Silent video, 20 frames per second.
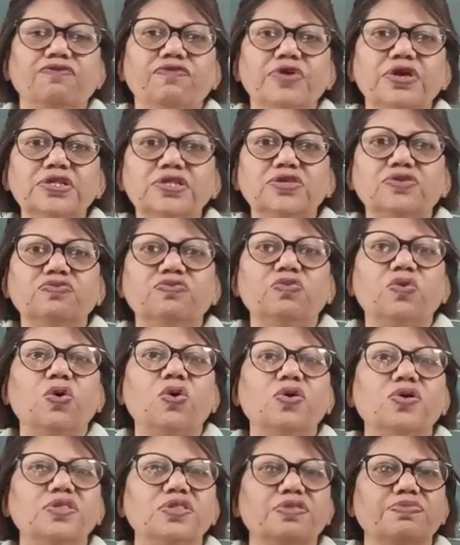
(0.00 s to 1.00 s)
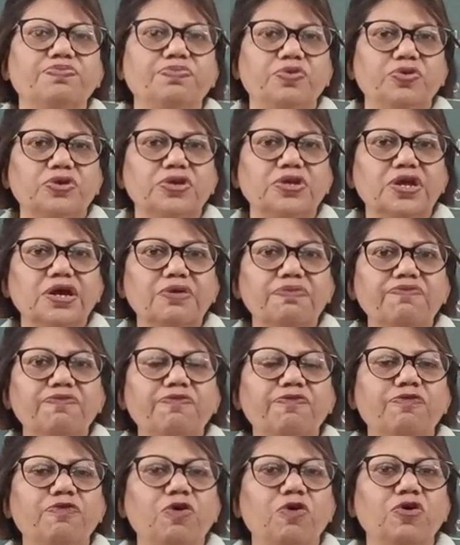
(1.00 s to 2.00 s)
which was put
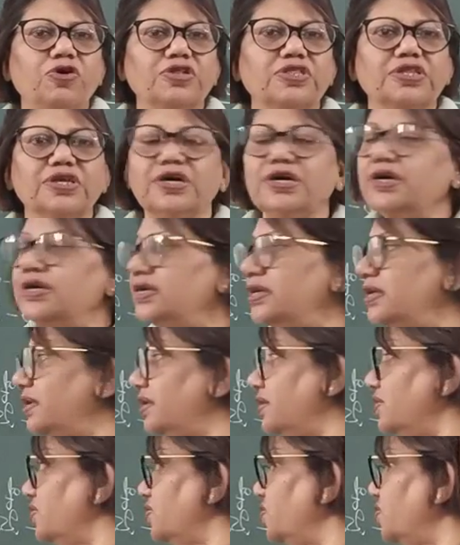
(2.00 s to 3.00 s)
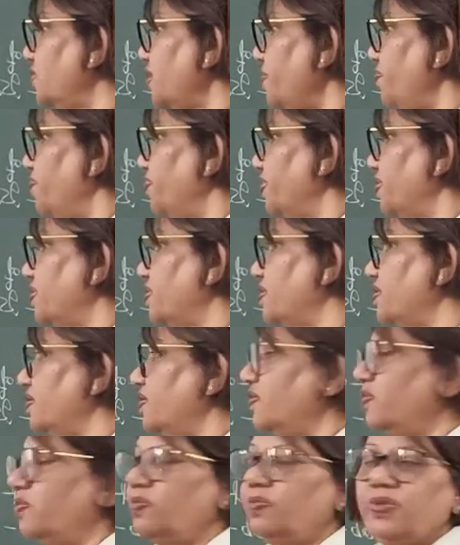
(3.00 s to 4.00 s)
up for the
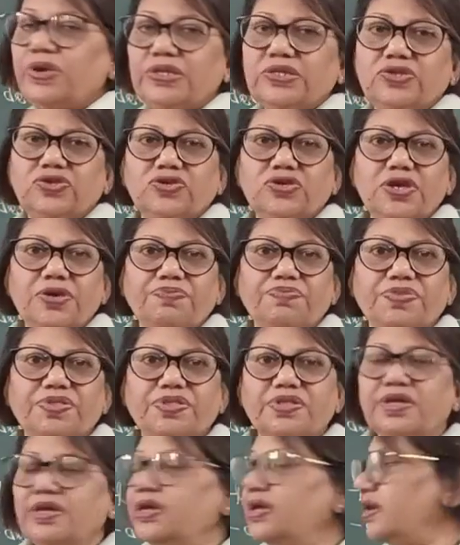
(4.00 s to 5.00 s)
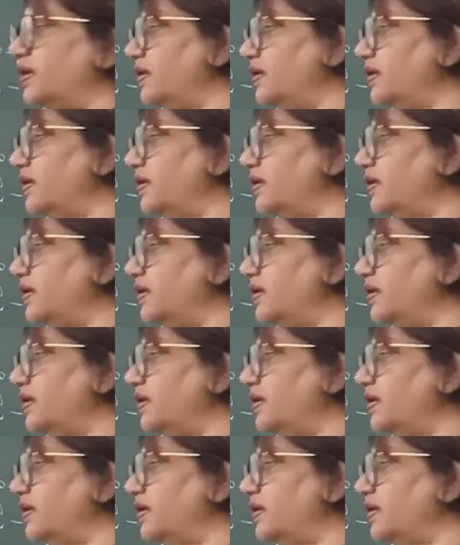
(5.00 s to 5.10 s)
ships? Which ships?